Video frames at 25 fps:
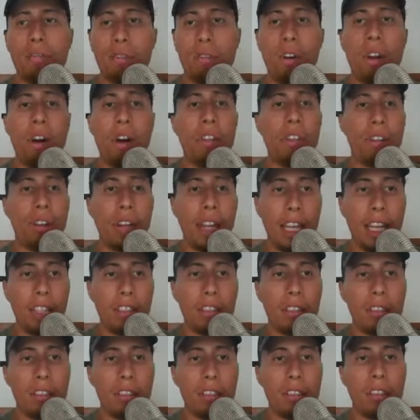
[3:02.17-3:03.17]
other
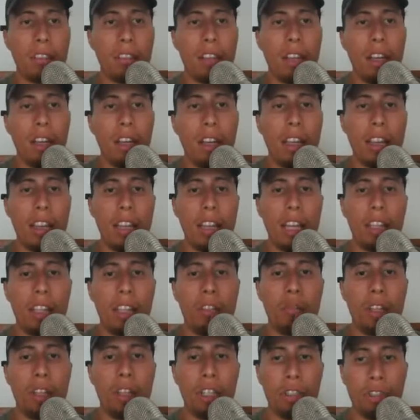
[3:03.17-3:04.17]
agents that
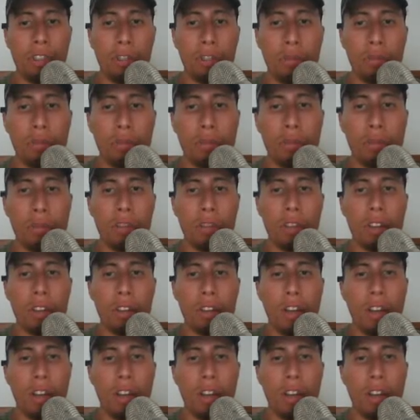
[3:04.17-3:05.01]
you can use.